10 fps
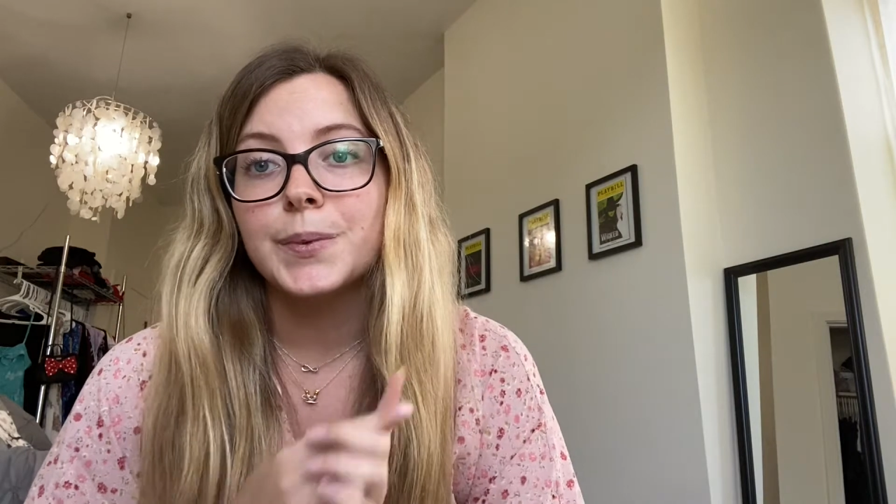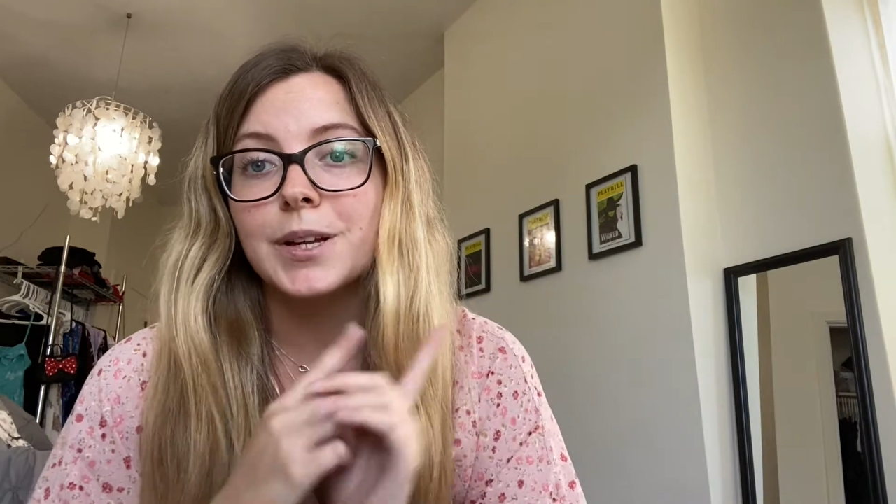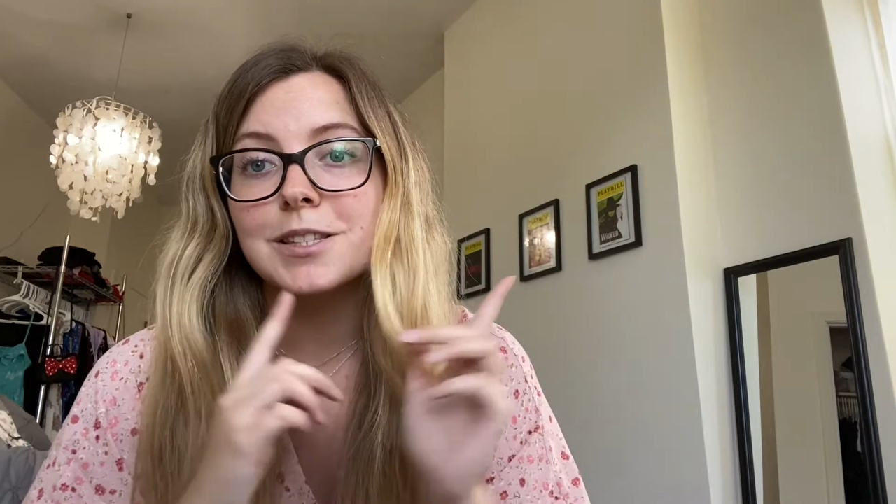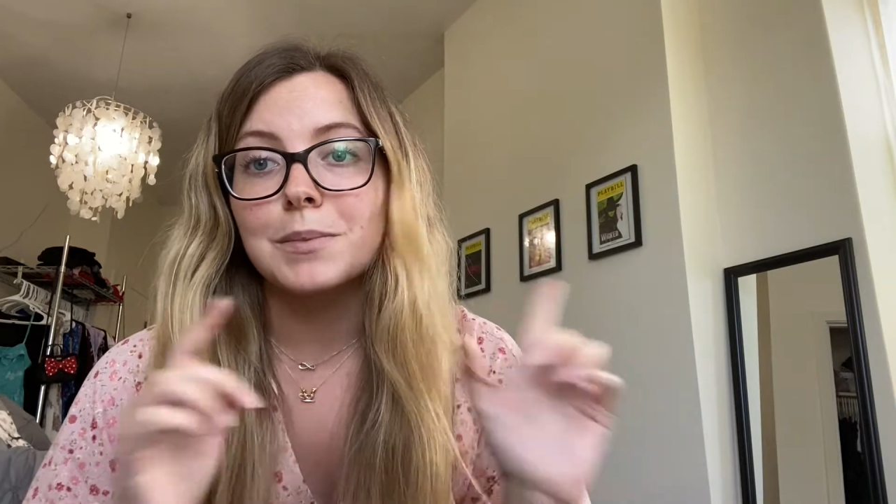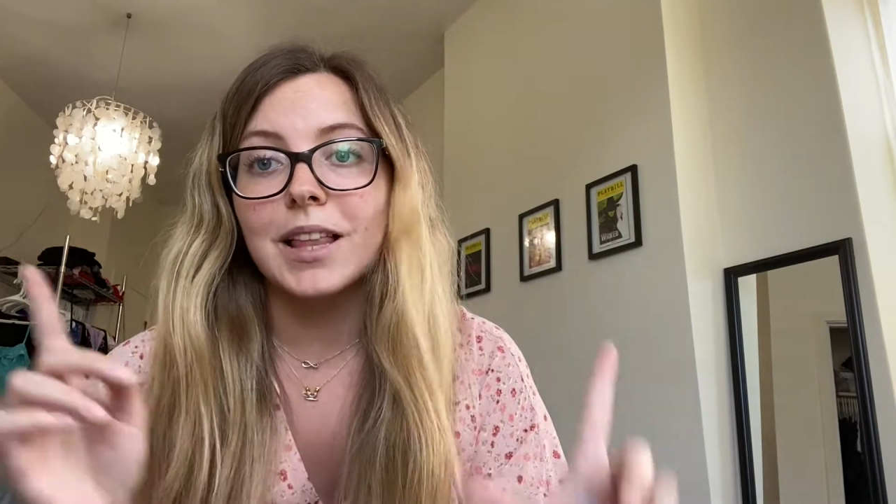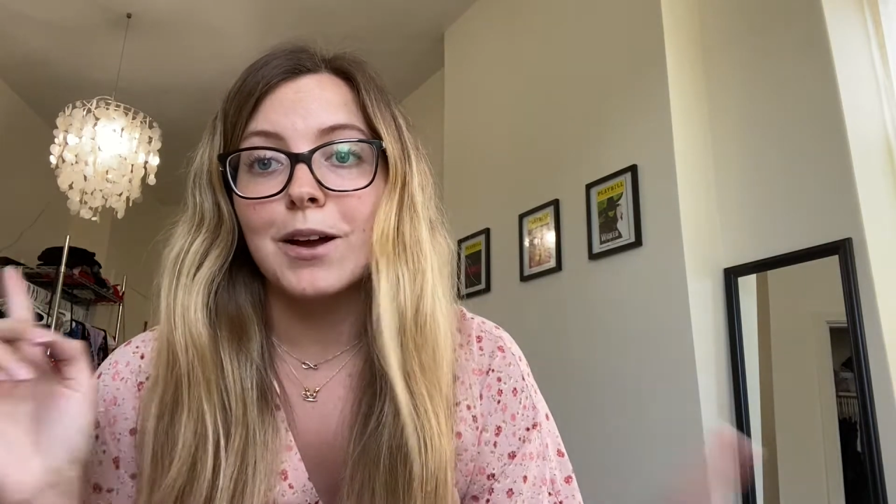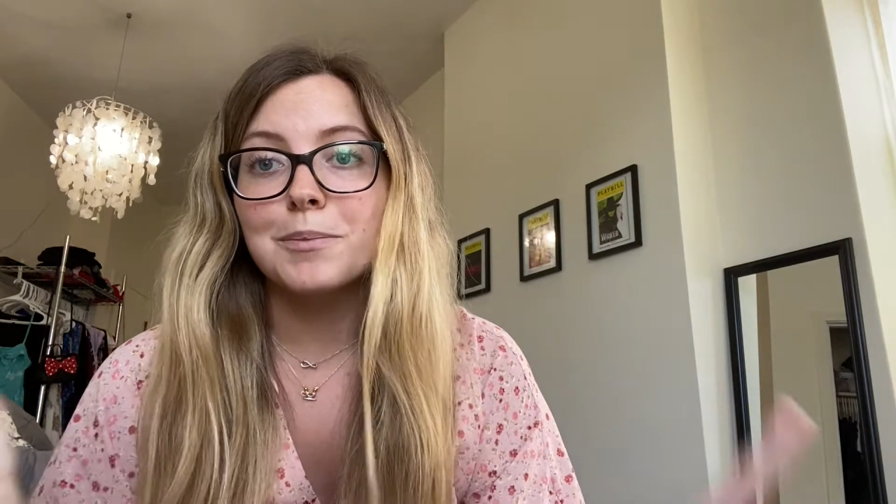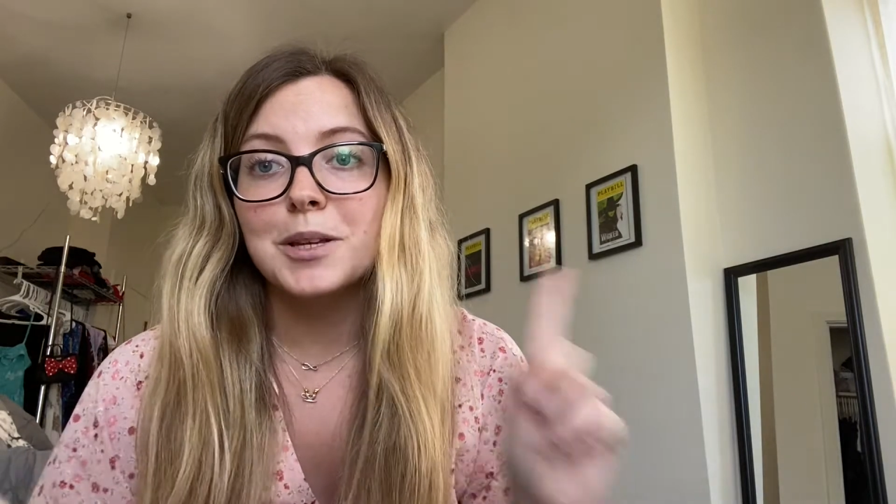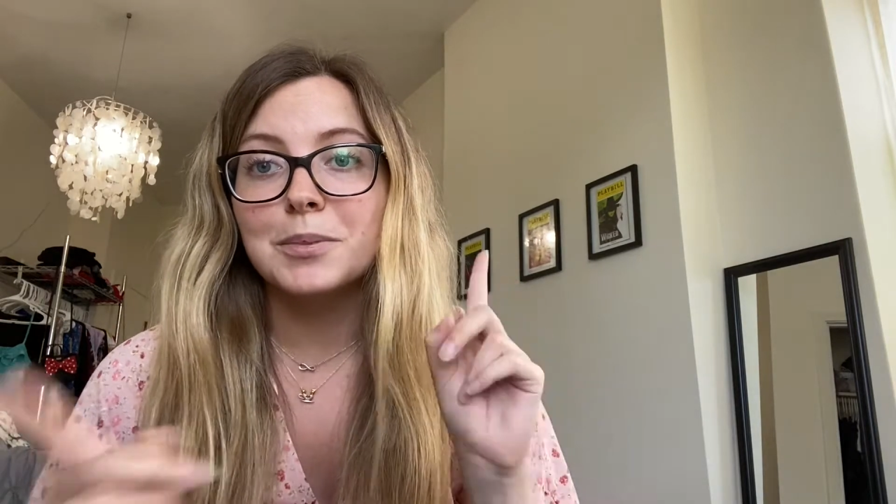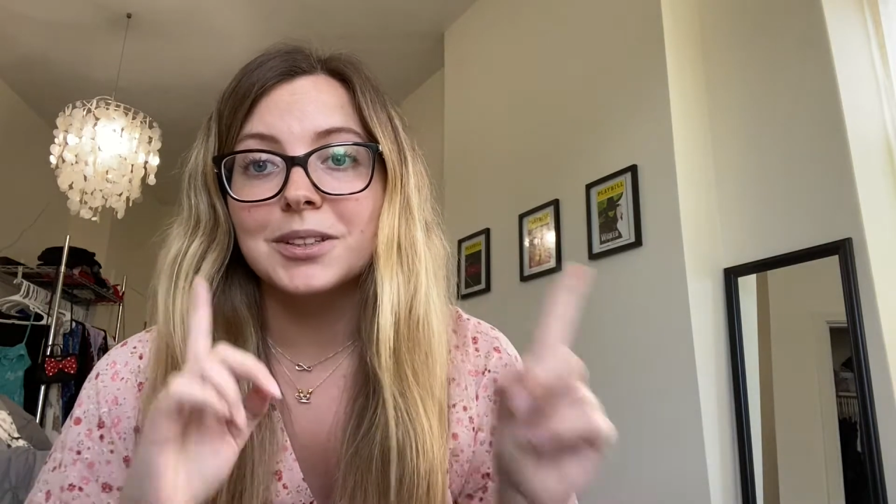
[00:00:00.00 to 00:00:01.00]
got some loud
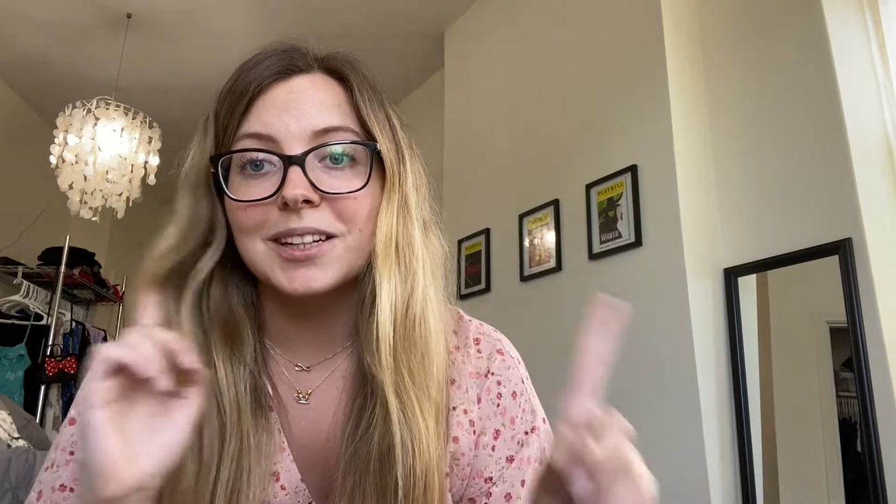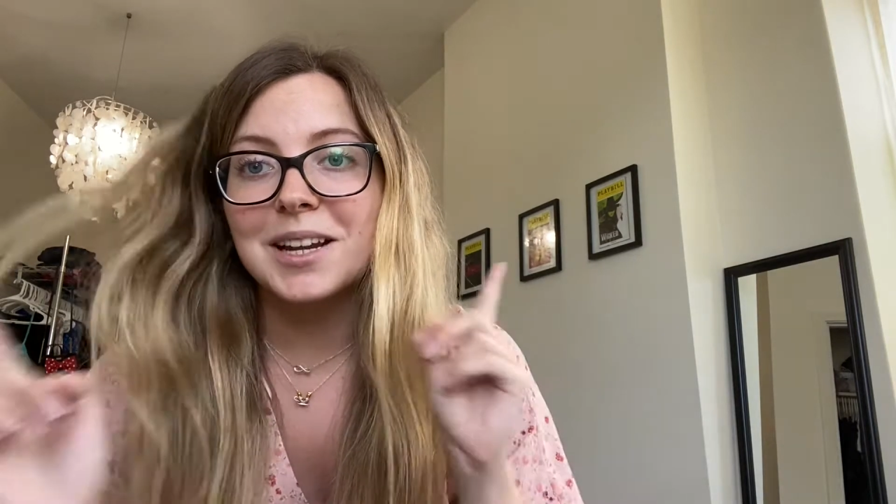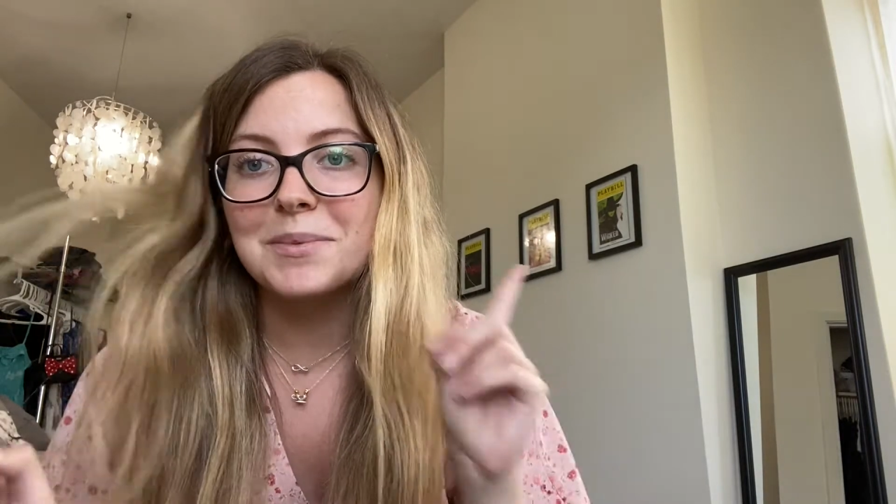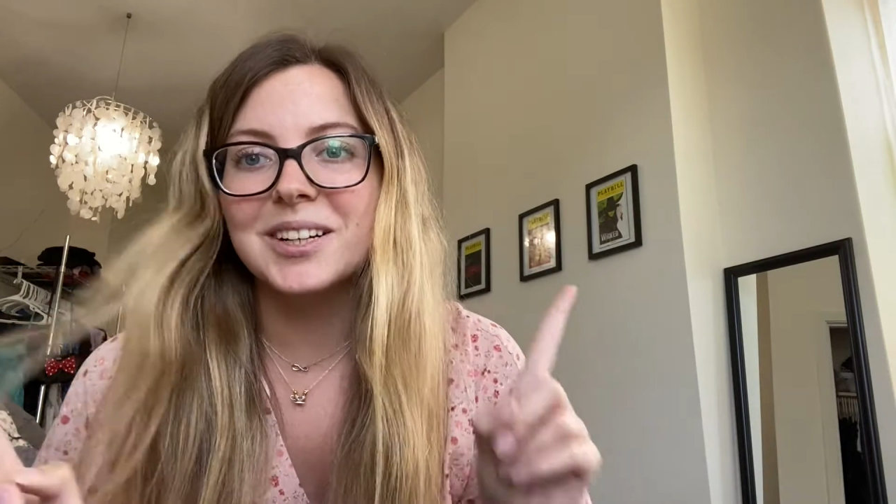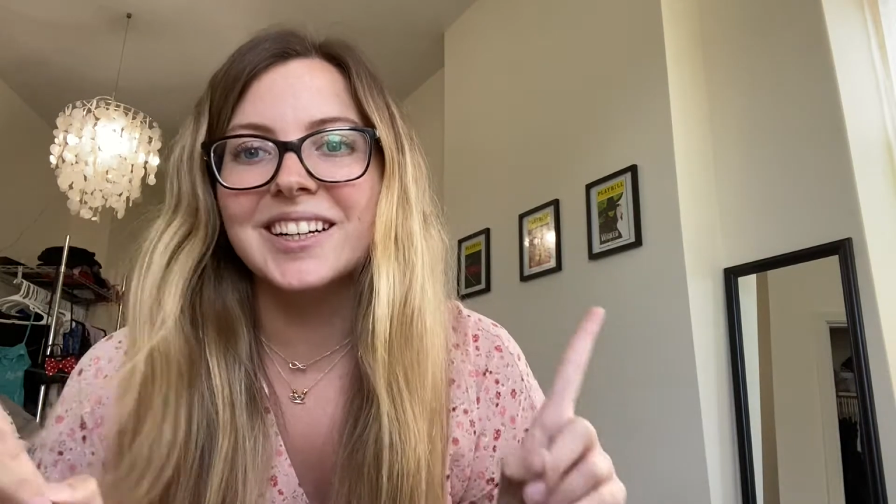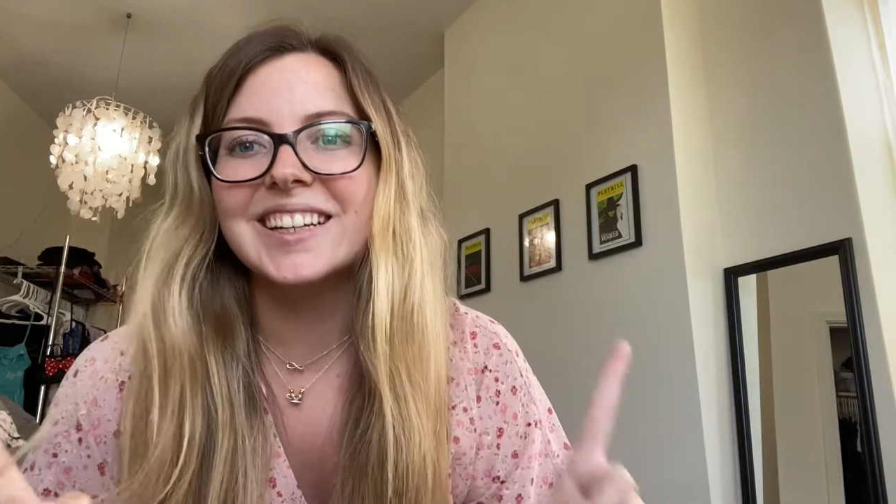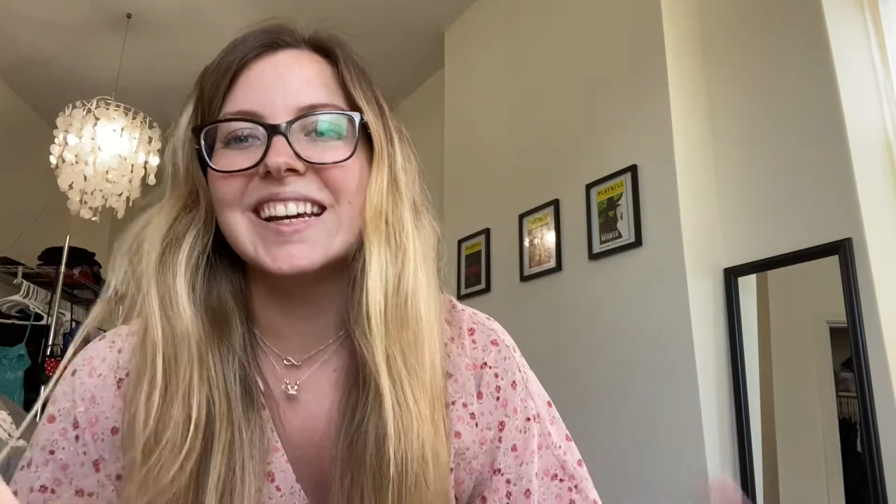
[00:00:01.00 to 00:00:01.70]
people in the neighborhood.